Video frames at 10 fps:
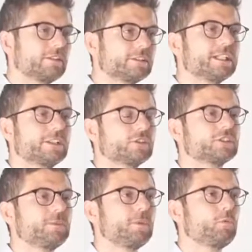
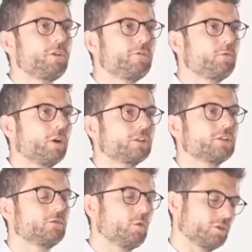relationship with what
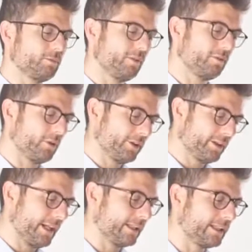was before,
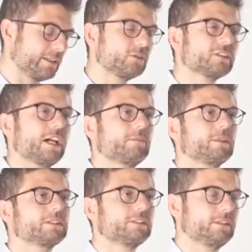and Carlo
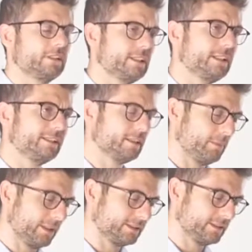Scarpa certainly is a
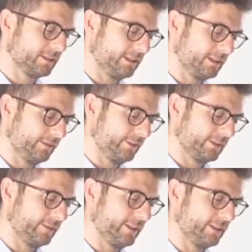master in
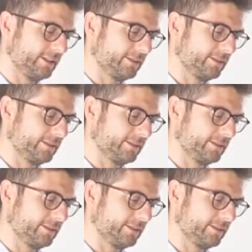this field.